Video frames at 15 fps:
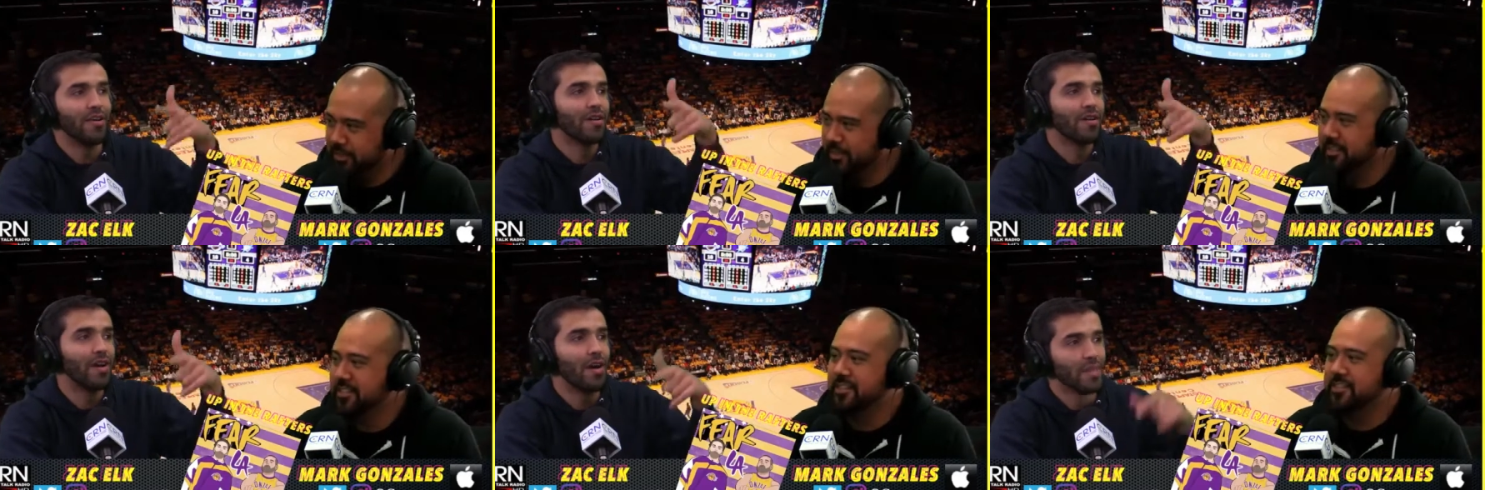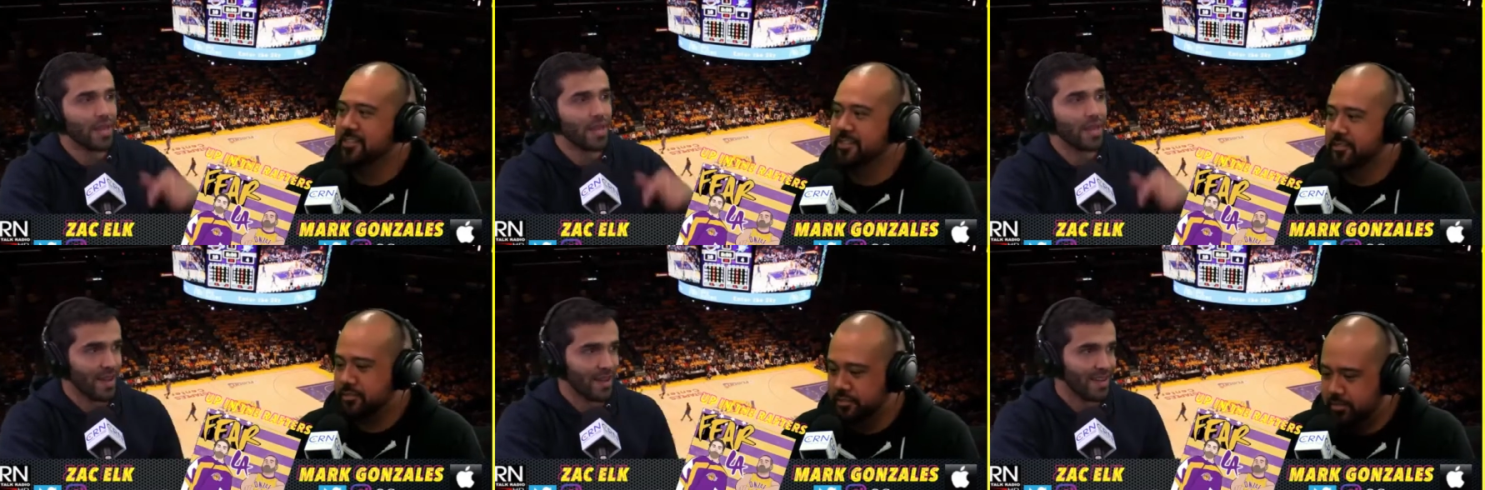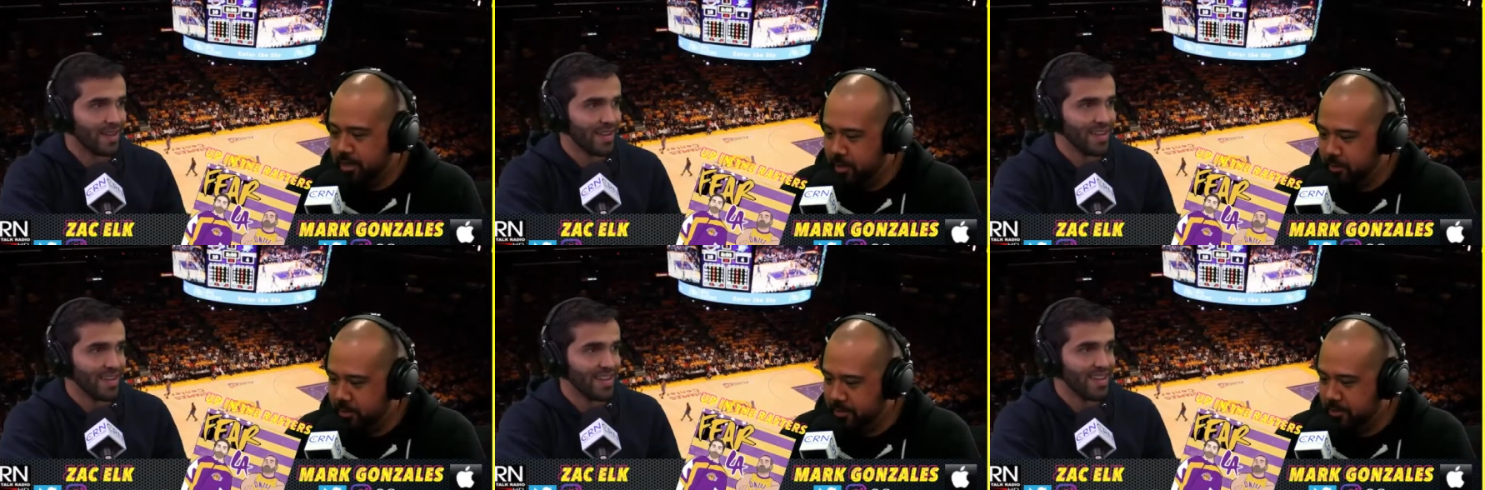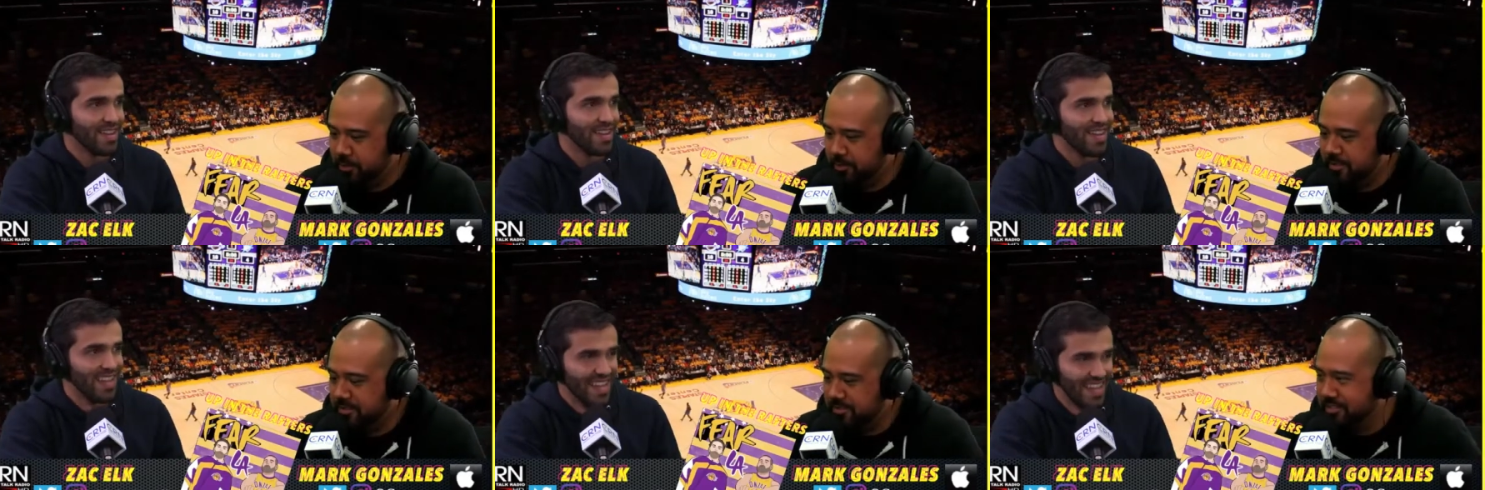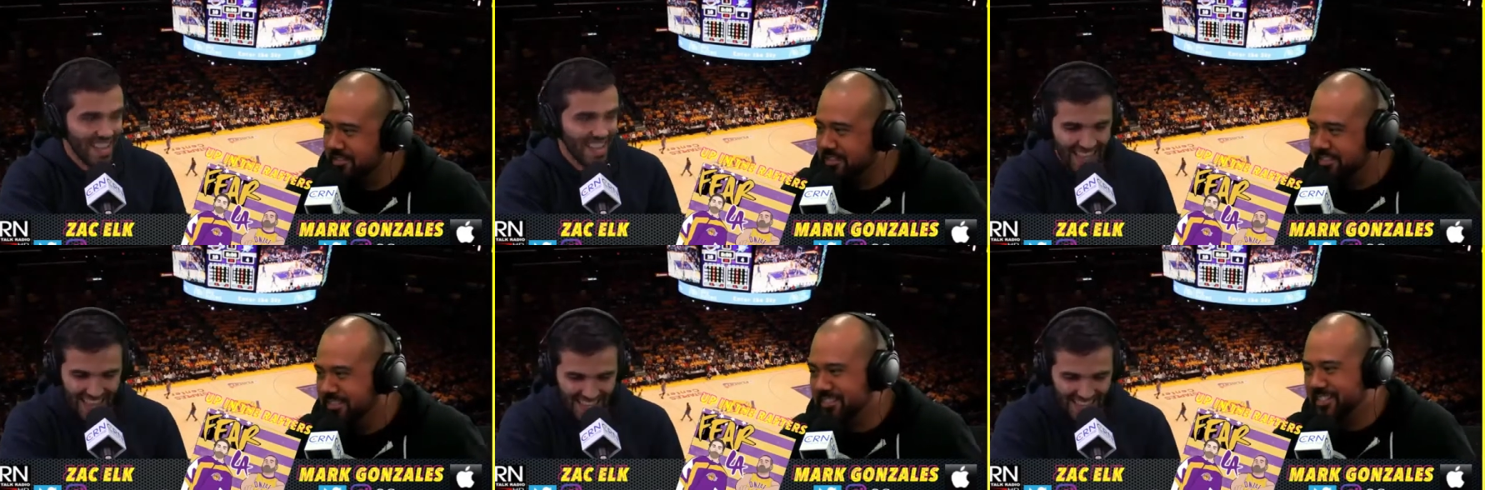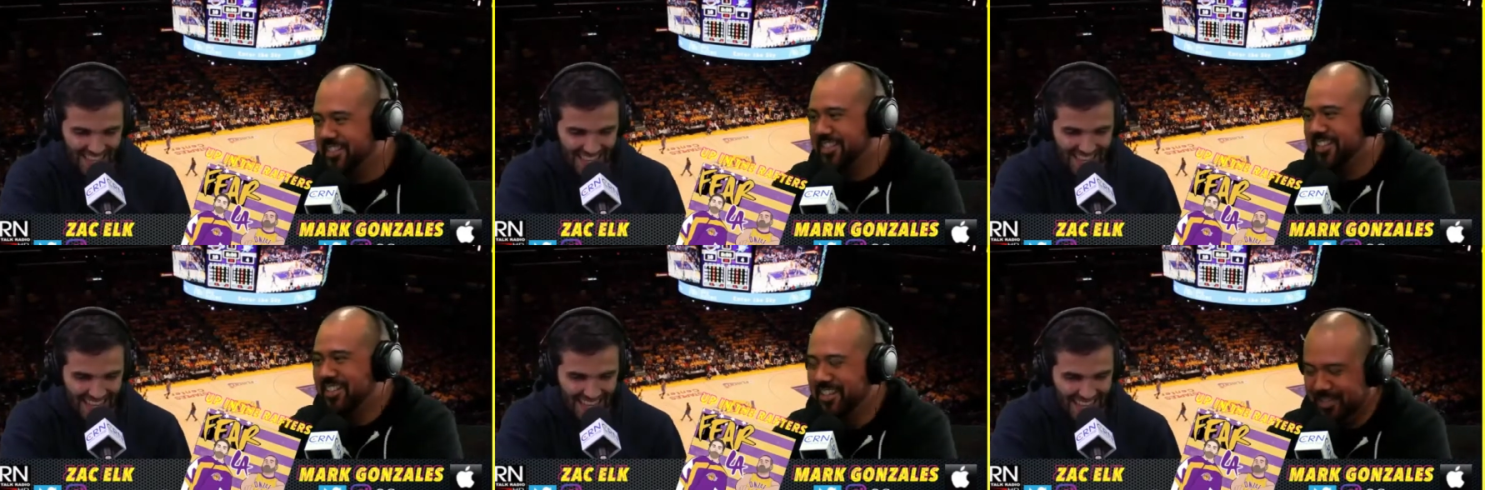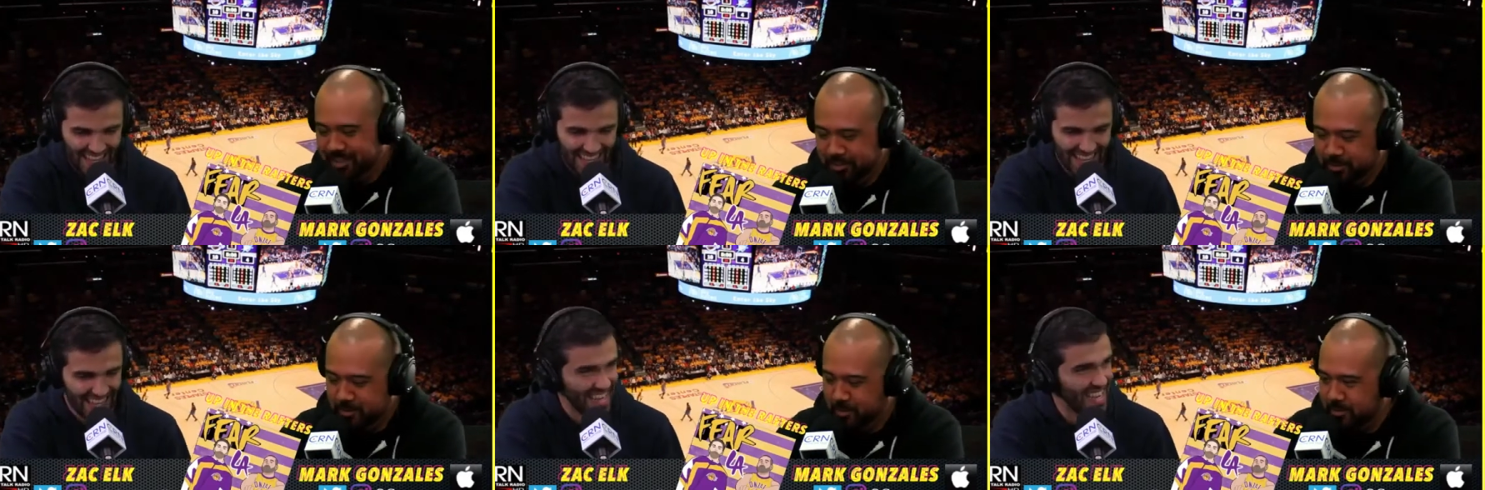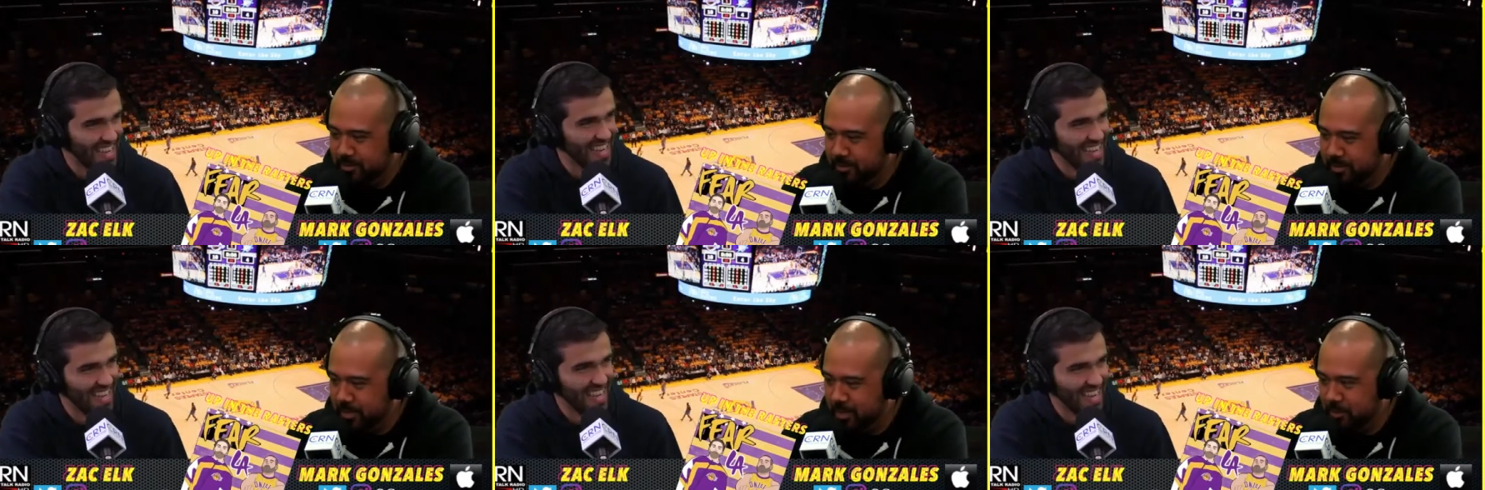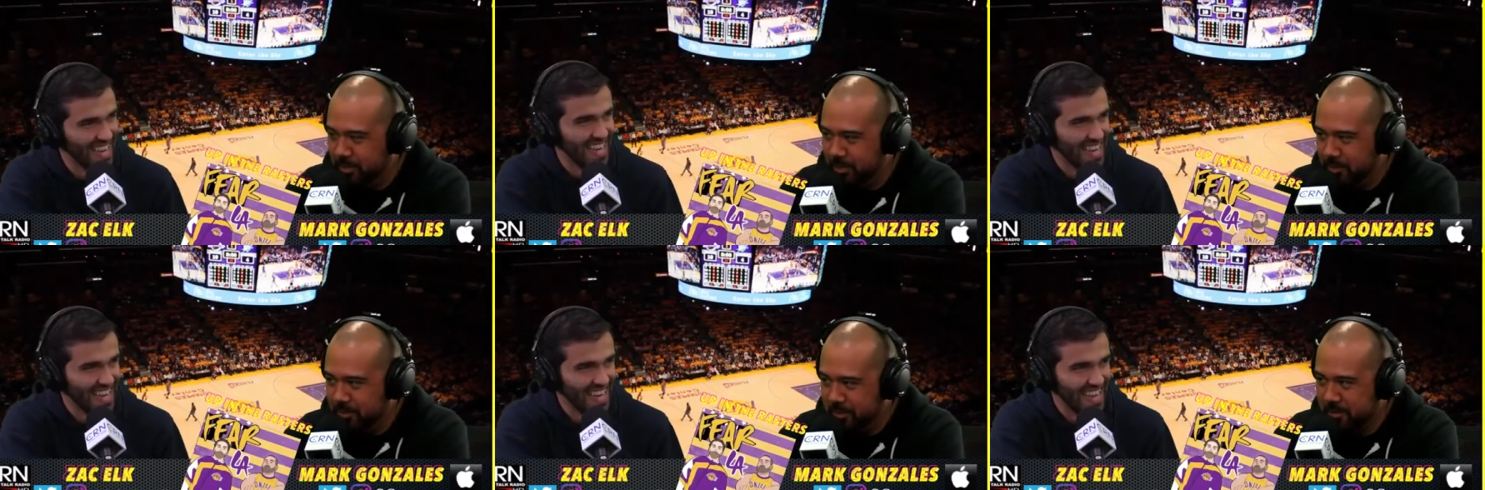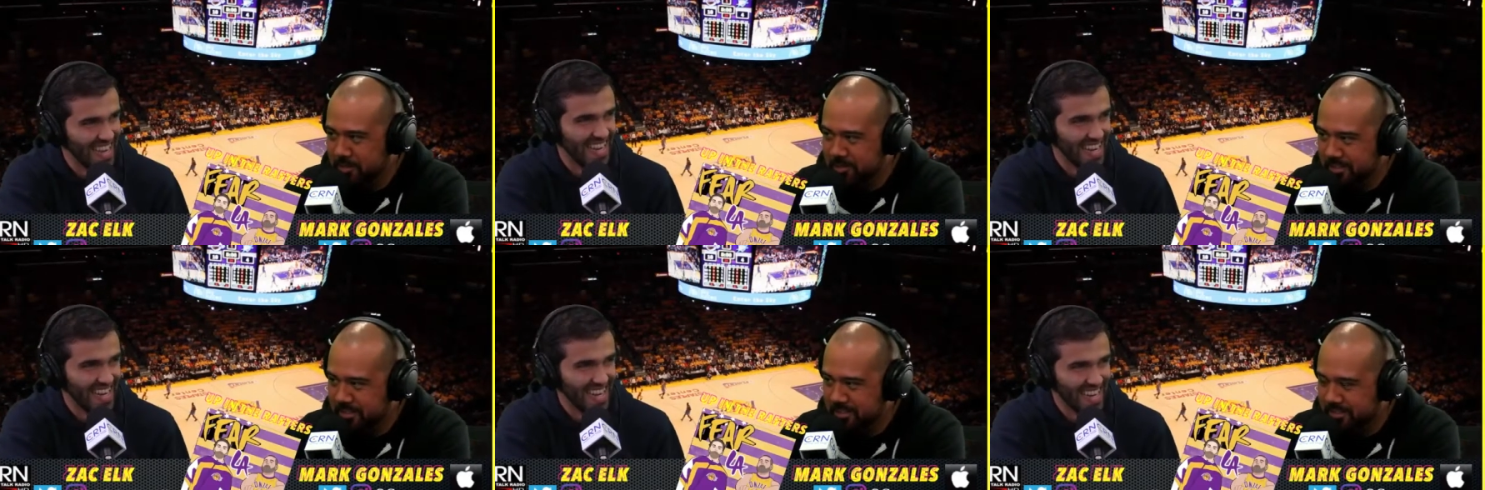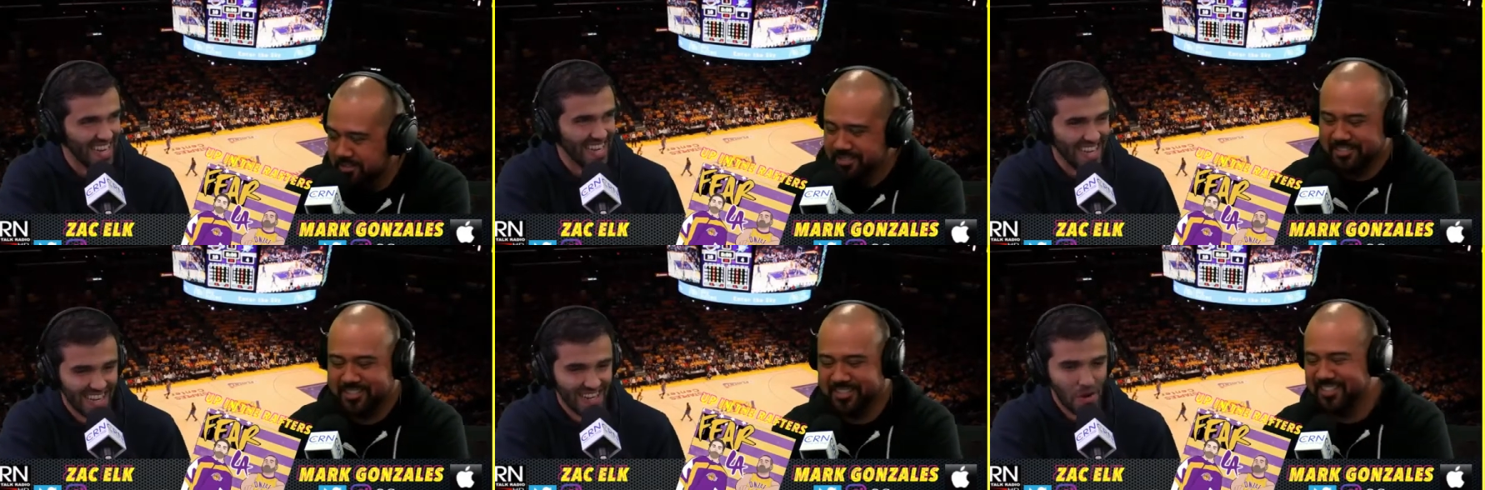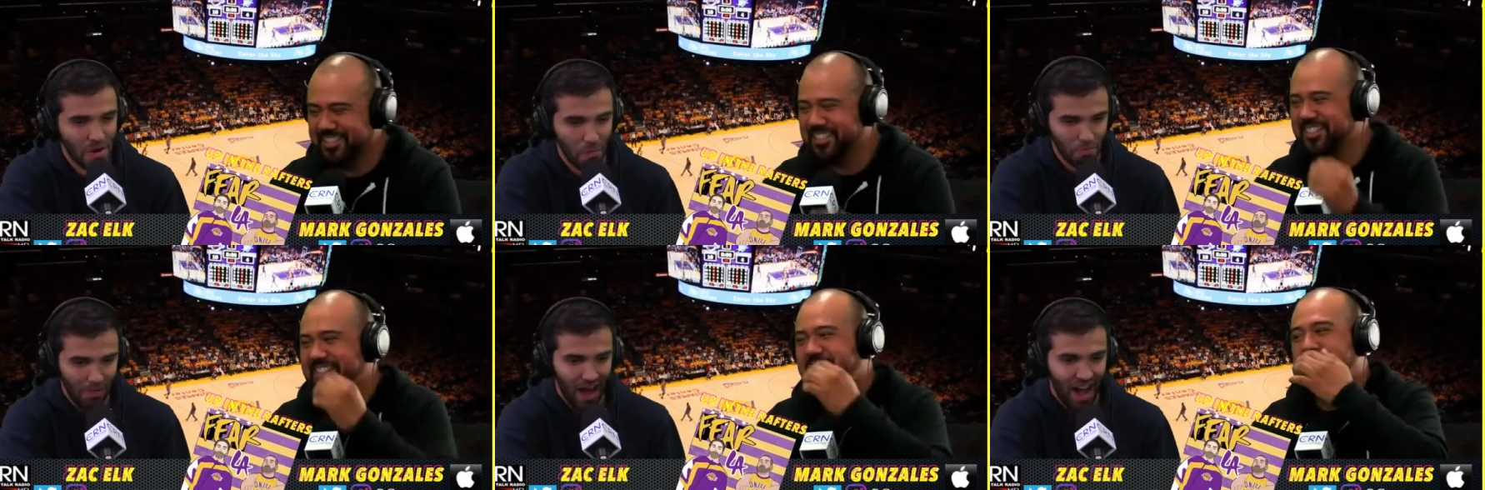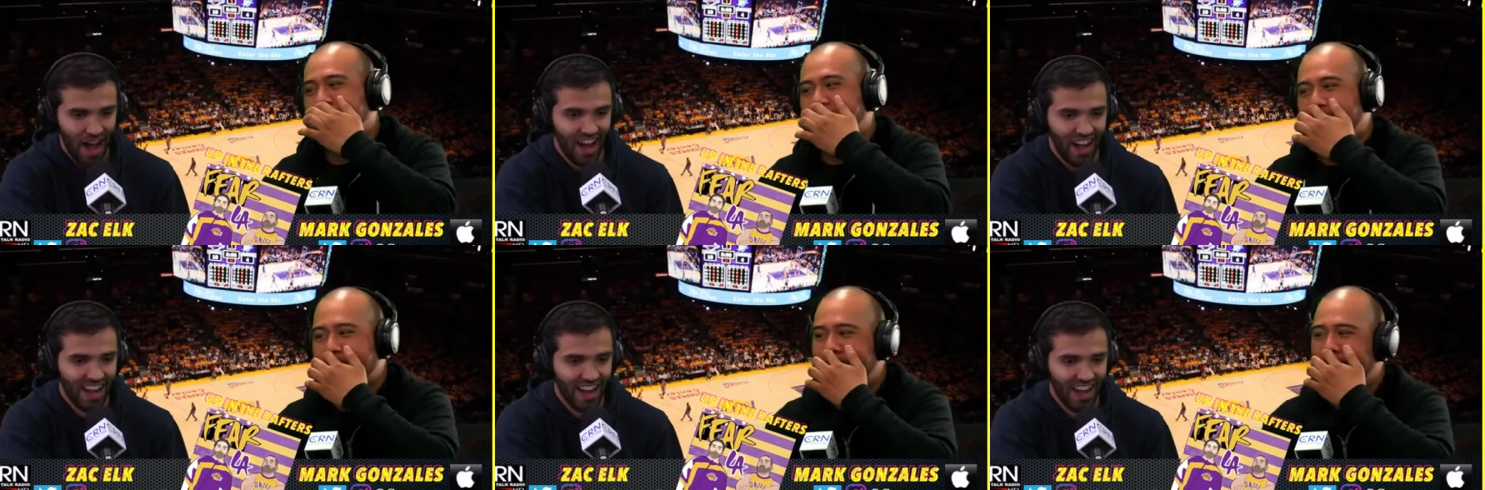Speaker 1: come and get it. Damn it, Jordan. You and the damn logo again. Bull.